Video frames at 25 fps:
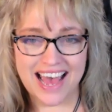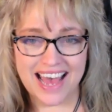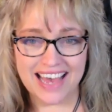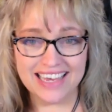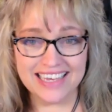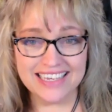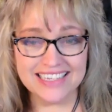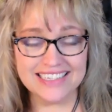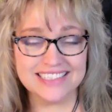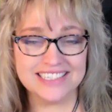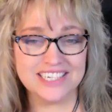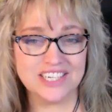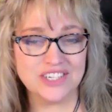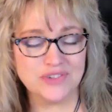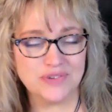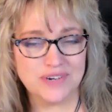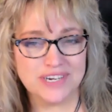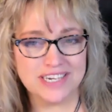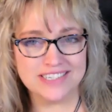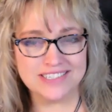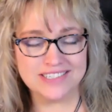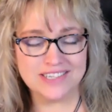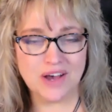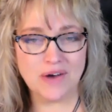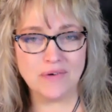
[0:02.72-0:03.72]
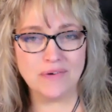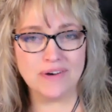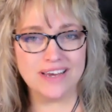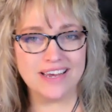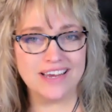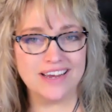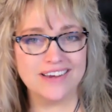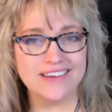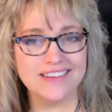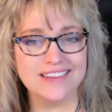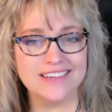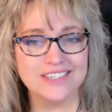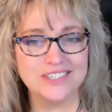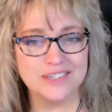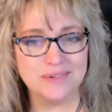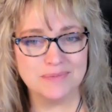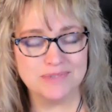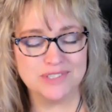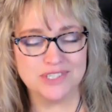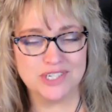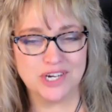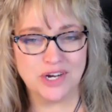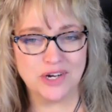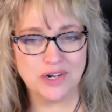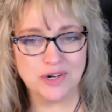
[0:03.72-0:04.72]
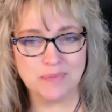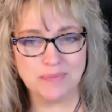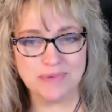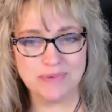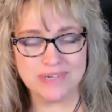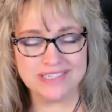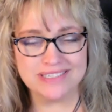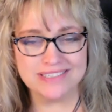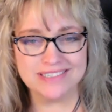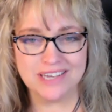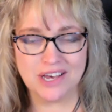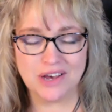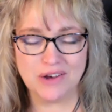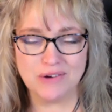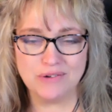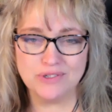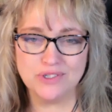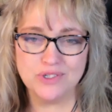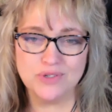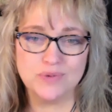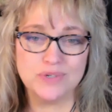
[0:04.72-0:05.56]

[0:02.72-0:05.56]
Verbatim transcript: Hey, it's Katrina Sawa here, the Jumpstart Your Biz Coach